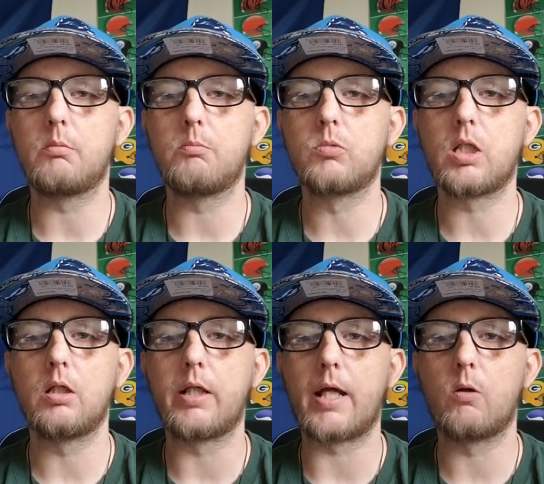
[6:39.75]
turn
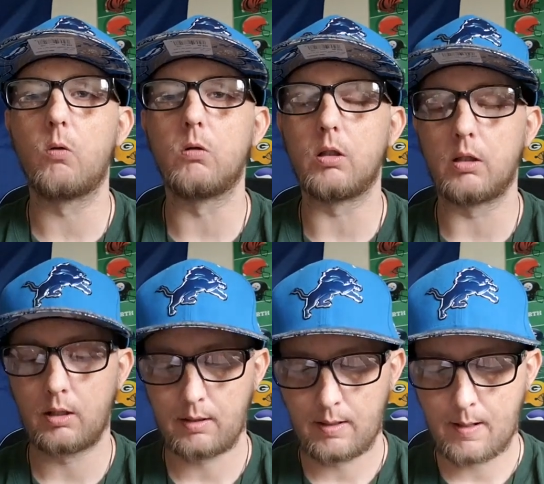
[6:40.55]
that corner.
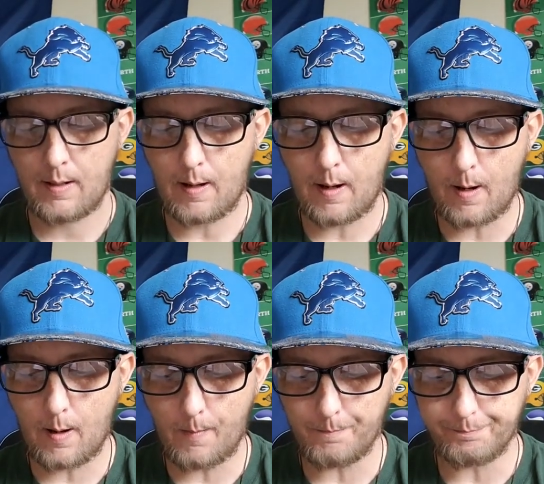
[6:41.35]

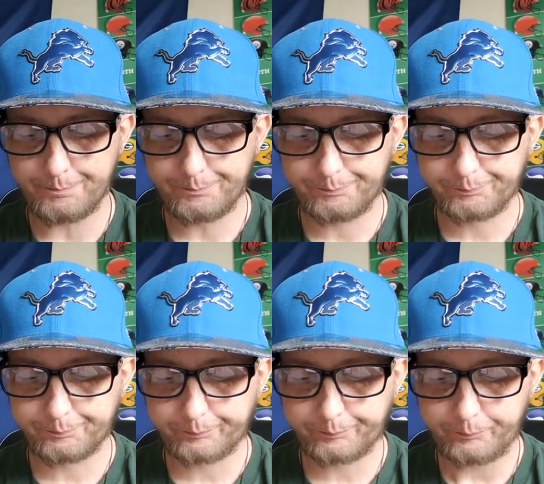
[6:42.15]
Our
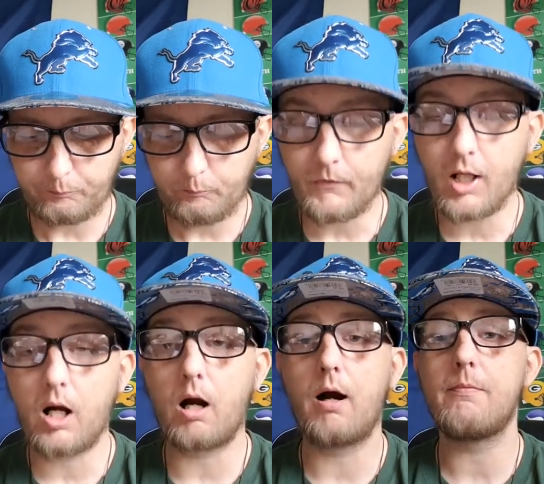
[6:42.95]

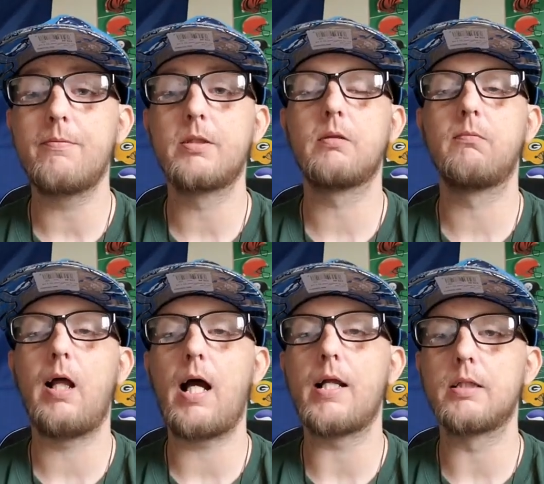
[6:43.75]
offensive
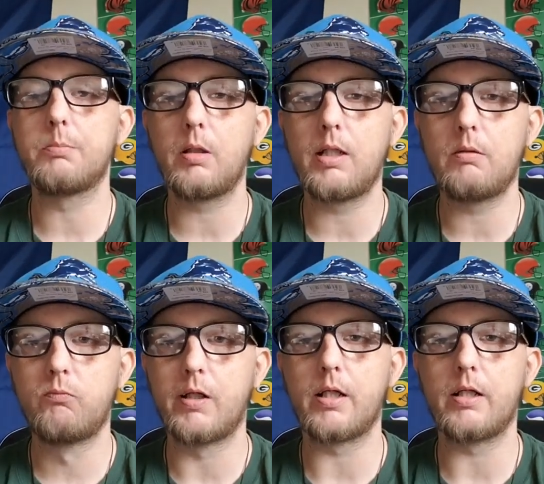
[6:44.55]
line has played
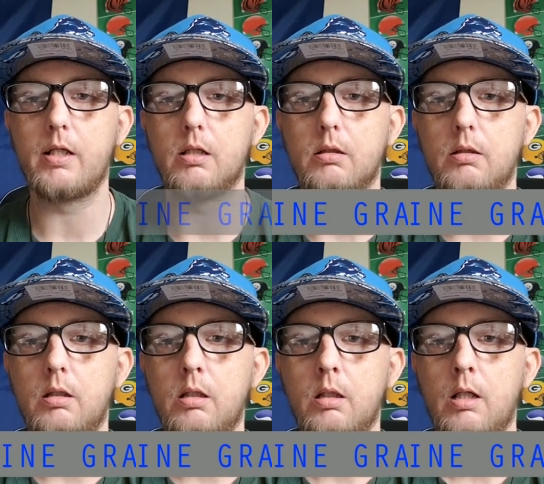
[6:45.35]
very good.
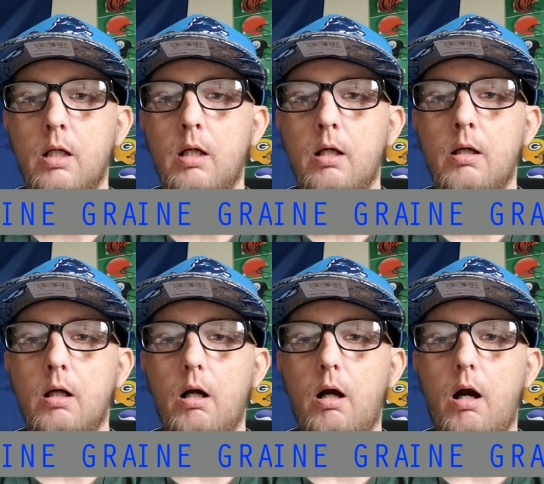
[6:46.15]

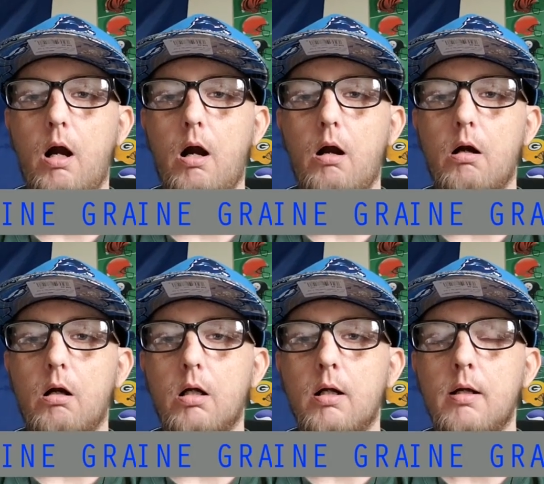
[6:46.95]
Our